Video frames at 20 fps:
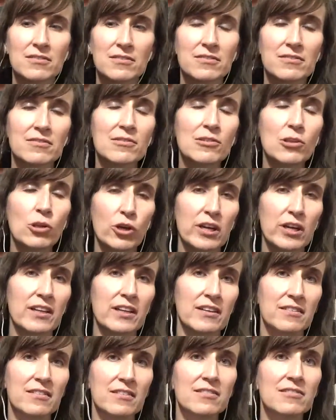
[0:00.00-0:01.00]
look
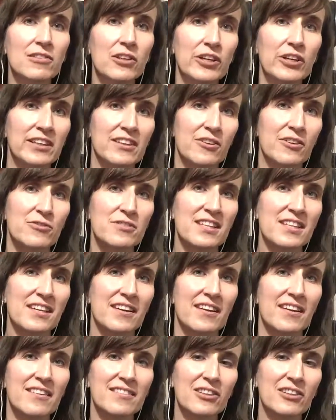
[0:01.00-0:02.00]
at those
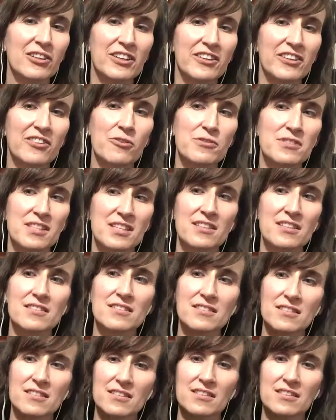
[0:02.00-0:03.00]
things. Look at those
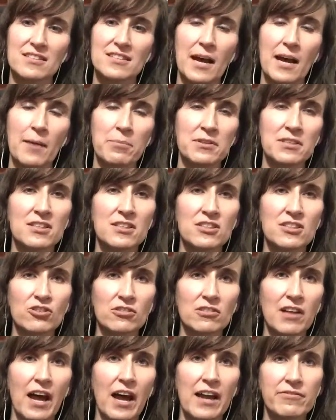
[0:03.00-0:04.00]
things that's happened in
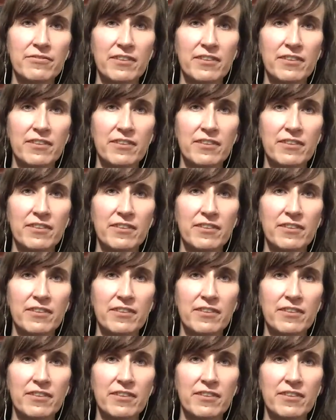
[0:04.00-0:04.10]
your life,